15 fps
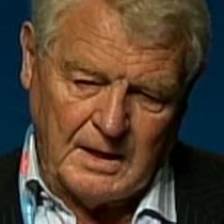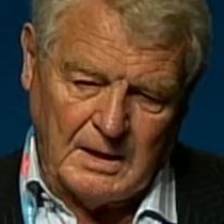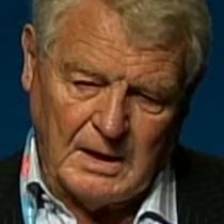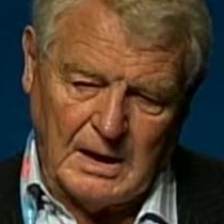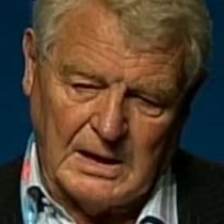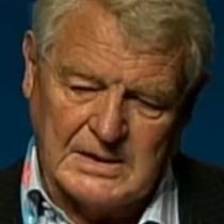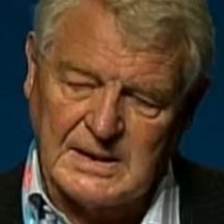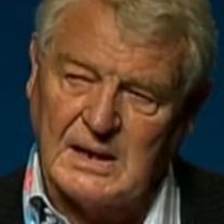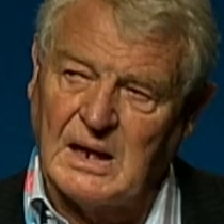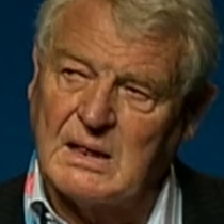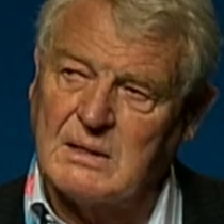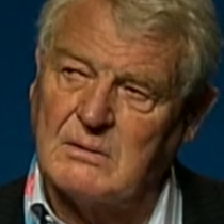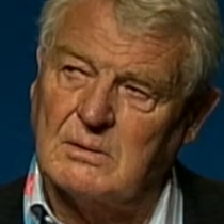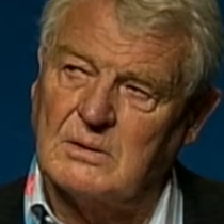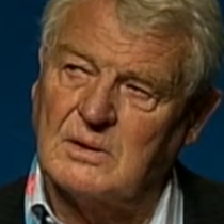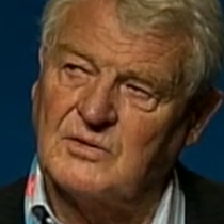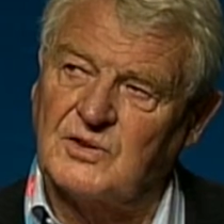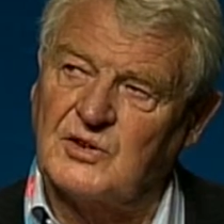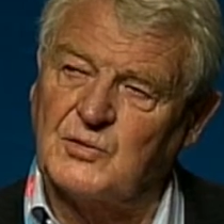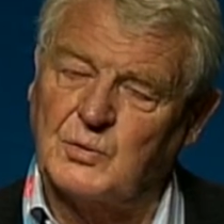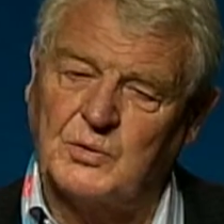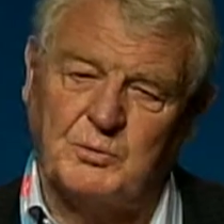I said I thought that
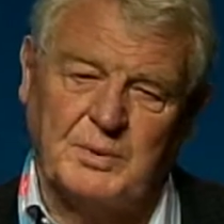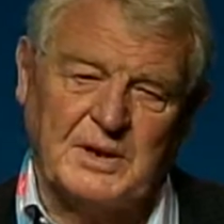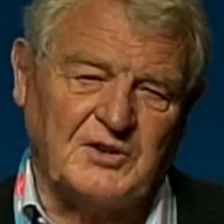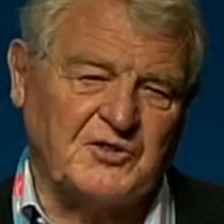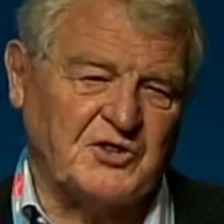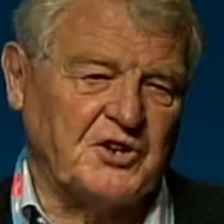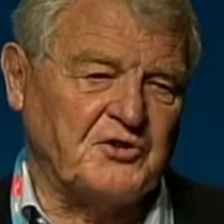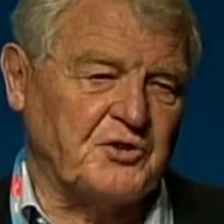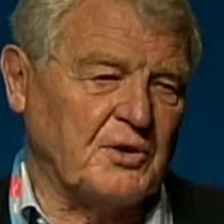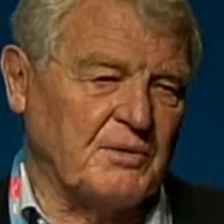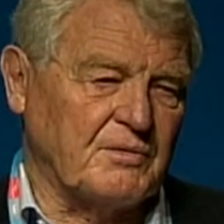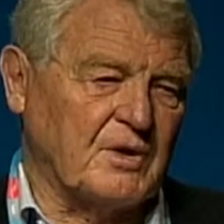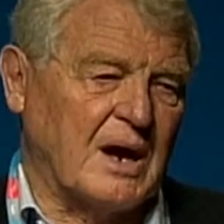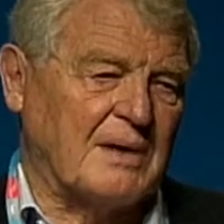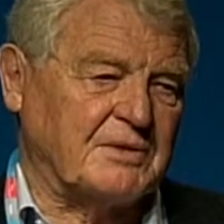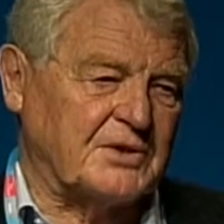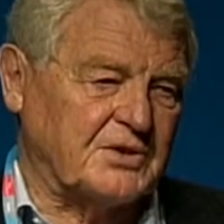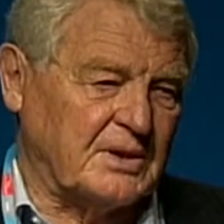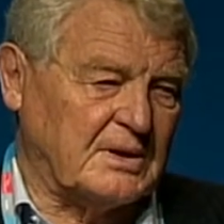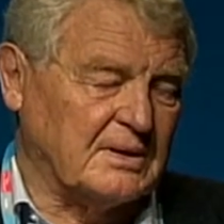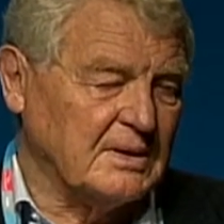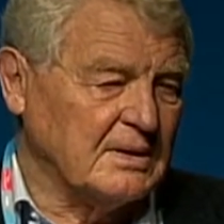this would be a center of
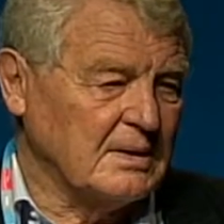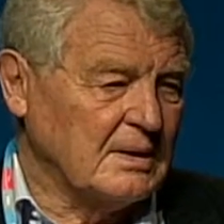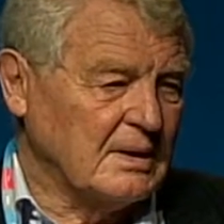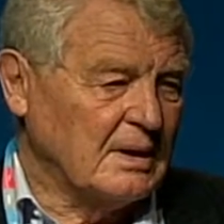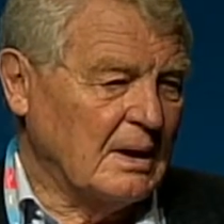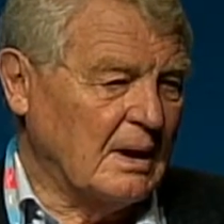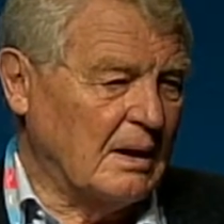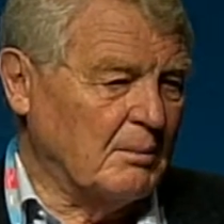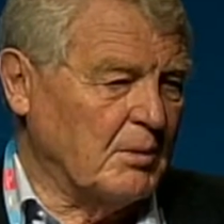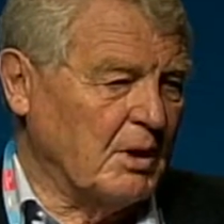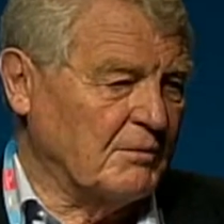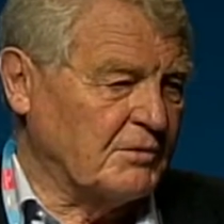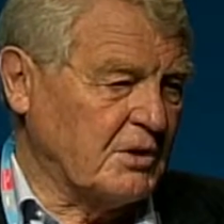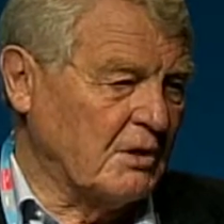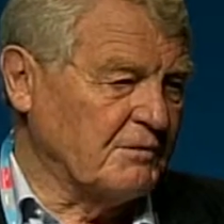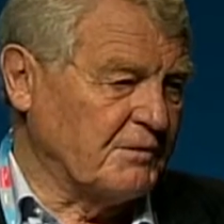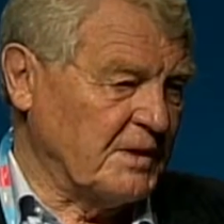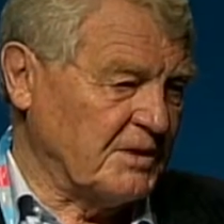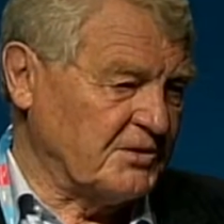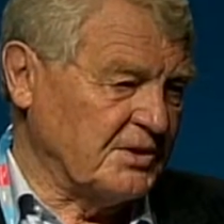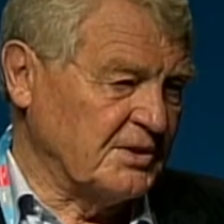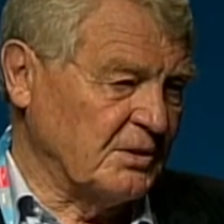gravity of
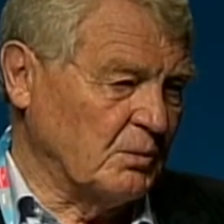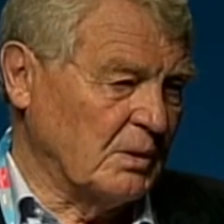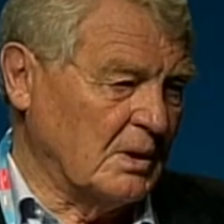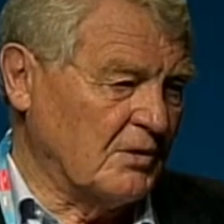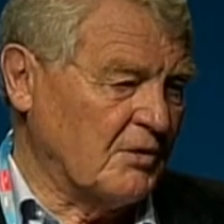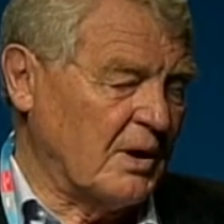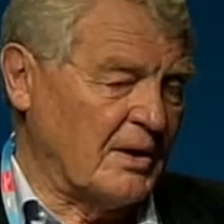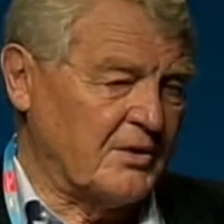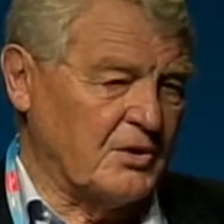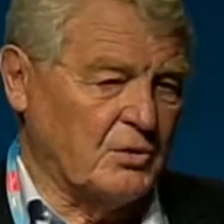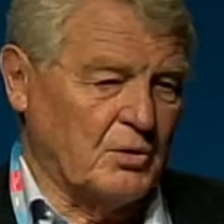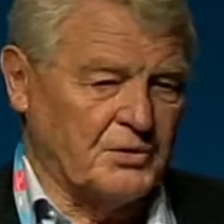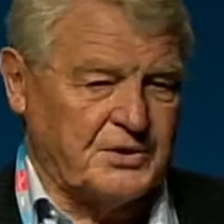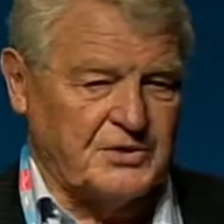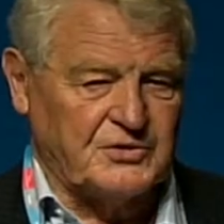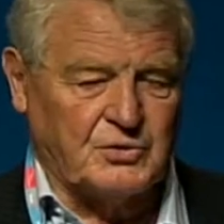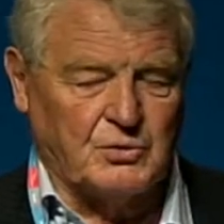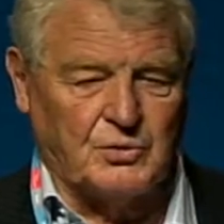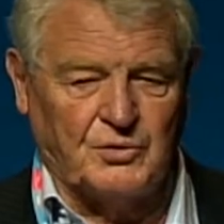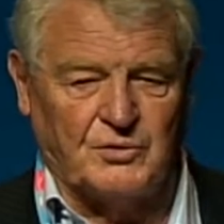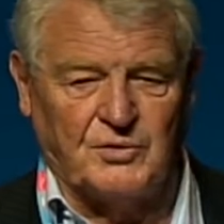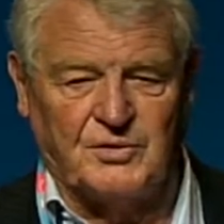conflict in the world around the northeast
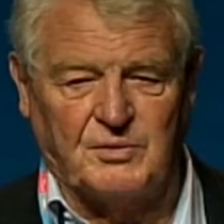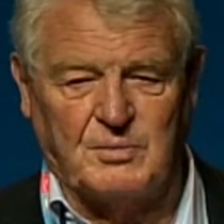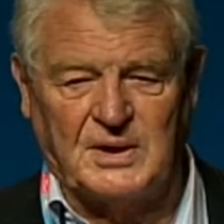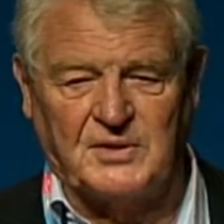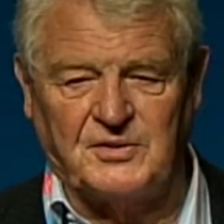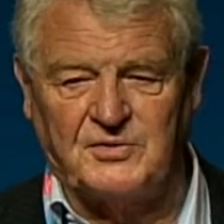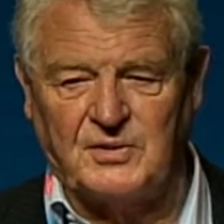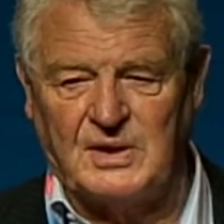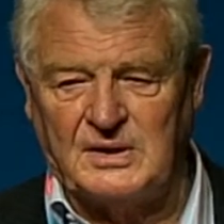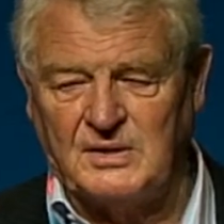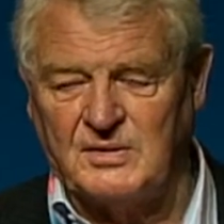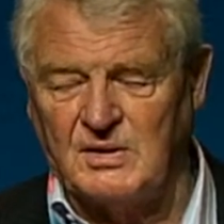corner of the Mediterranean.